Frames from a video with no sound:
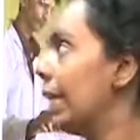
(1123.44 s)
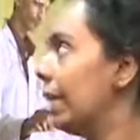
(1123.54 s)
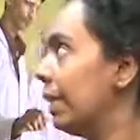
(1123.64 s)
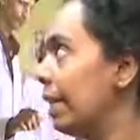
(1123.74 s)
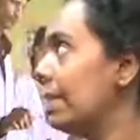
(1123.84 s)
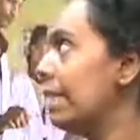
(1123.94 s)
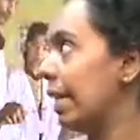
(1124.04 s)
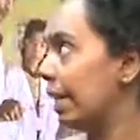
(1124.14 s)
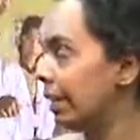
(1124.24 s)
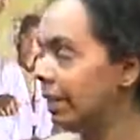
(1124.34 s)
Then the
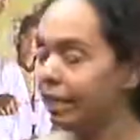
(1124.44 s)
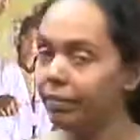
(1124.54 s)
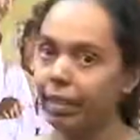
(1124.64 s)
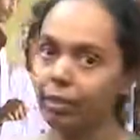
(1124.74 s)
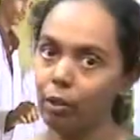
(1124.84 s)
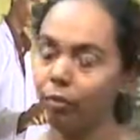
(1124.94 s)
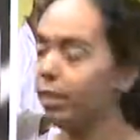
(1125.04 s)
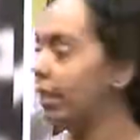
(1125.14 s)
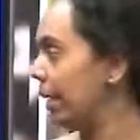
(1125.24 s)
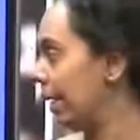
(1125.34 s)
second effect of the
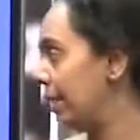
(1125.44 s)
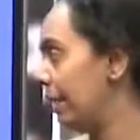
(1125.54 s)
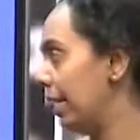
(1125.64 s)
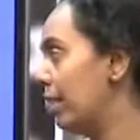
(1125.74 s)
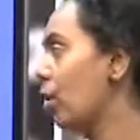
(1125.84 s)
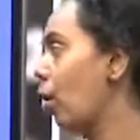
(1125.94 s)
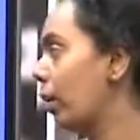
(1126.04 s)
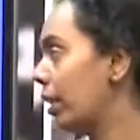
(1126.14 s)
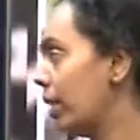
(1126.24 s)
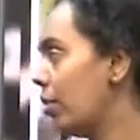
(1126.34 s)
heat is
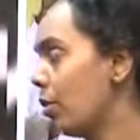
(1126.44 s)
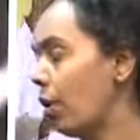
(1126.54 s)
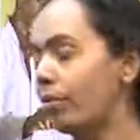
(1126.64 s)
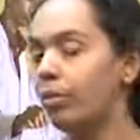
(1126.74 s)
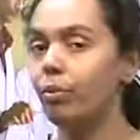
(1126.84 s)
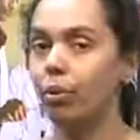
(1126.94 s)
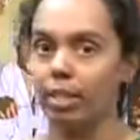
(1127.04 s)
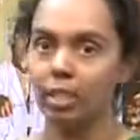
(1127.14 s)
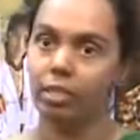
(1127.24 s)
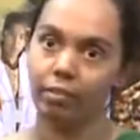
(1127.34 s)
occurrence of a
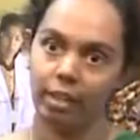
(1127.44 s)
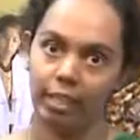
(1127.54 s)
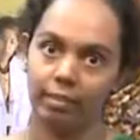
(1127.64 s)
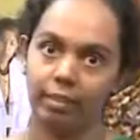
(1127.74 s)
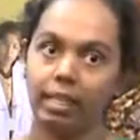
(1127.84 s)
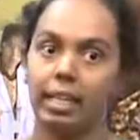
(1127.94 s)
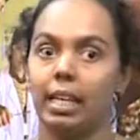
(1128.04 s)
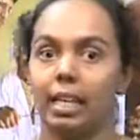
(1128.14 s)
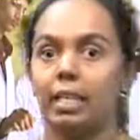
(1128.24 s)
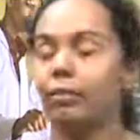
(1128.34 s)
forest fire.
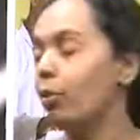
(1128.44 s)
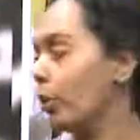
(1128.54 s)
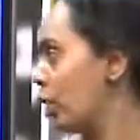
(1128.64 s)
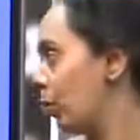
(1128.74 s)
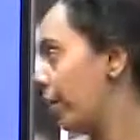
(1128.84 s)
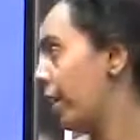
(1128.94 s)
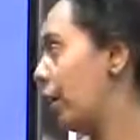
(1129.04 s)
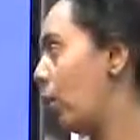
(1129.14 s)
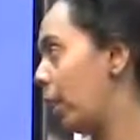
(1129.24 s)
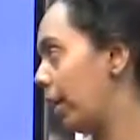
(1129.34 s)
Forest fire
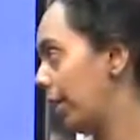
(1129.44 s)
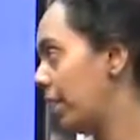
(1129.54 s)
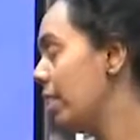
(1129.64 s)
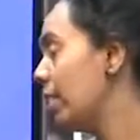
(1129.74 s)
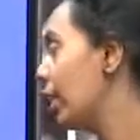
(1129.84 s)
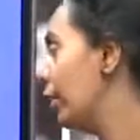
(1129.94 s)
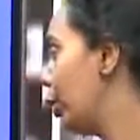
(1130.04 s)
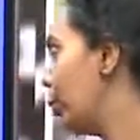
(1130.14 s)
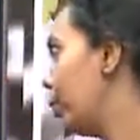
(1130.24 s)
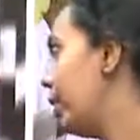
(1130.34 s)
occurrence due
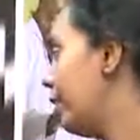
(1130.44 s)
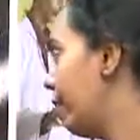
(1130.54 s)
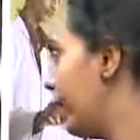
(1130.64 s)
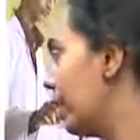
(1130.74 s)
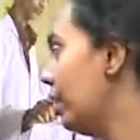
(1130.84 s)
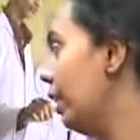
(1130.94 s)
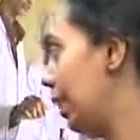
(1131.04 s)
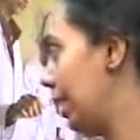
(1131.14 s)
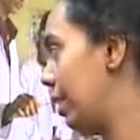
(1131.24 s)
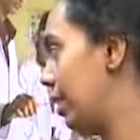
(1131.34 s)
to the severe
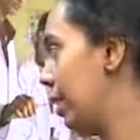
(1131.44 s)
heat.